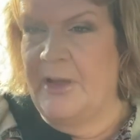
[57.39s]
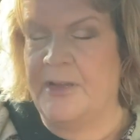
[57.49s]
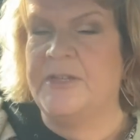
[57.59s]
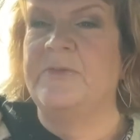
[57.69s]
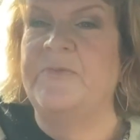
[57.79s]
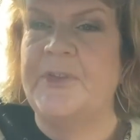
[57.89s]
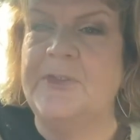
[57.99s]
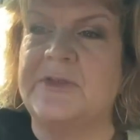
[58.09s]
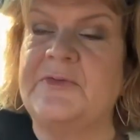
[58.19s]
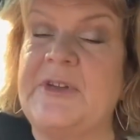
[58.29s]
Item
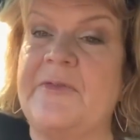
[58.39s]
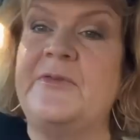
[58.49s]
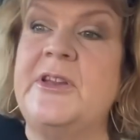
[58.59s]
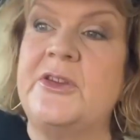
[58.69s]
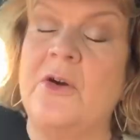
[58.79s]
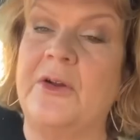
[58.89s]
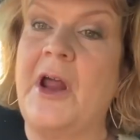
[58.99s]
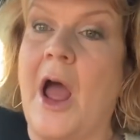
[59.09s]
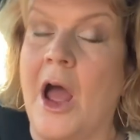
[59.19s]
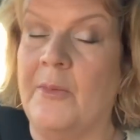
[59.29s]
views have definitely gone
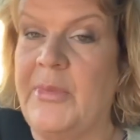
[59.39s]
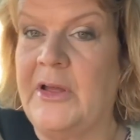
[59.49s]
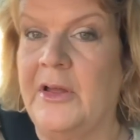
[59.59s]
up